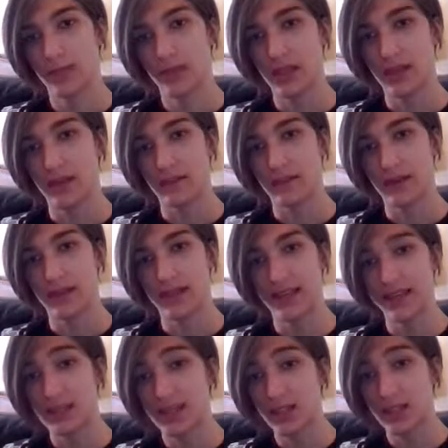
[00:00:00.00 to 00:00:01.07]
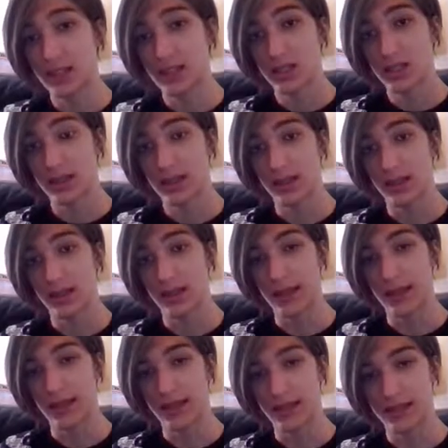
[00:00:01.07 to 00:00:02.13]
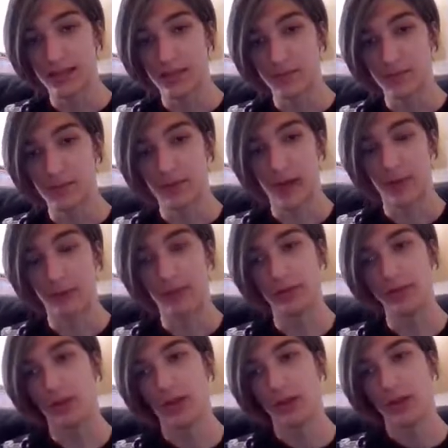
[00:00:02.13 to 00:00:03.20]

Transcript: If it isn't, then that's going to be a problem.